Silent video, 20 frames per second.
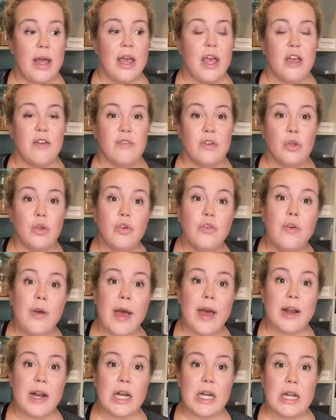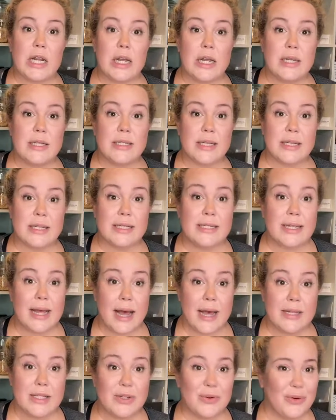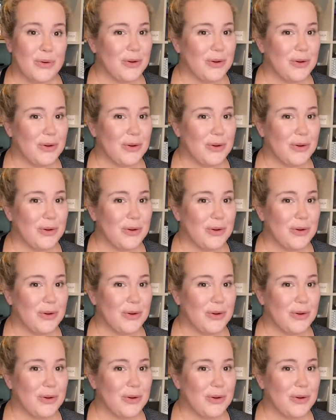if you've had any success or